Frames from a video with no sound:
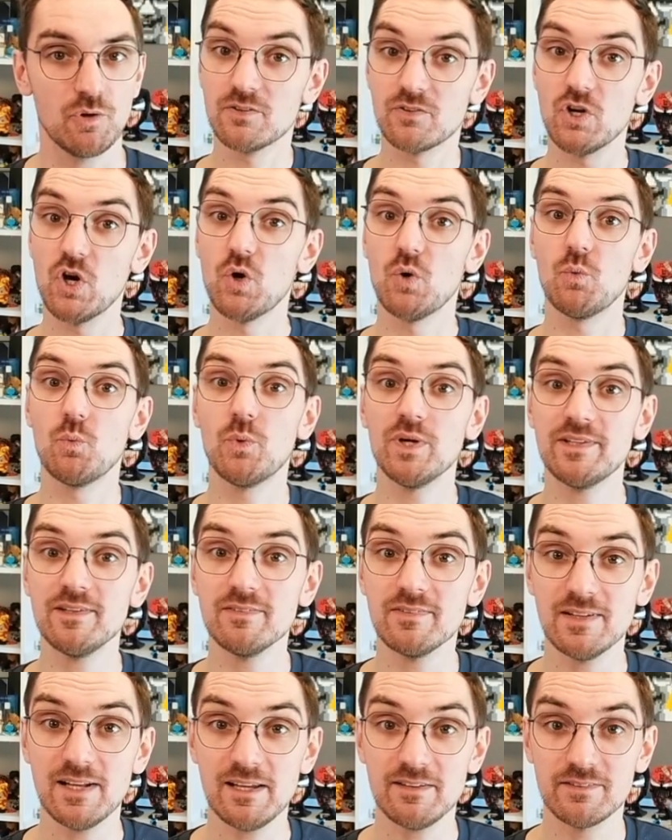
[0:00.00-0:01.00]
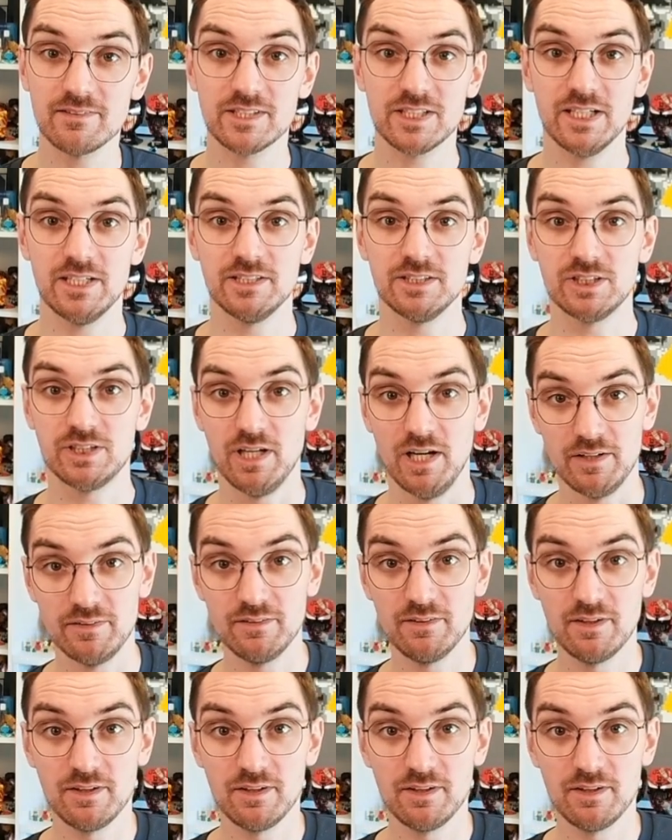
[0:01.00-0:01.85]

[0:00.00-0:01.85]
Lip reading: So with this last change done,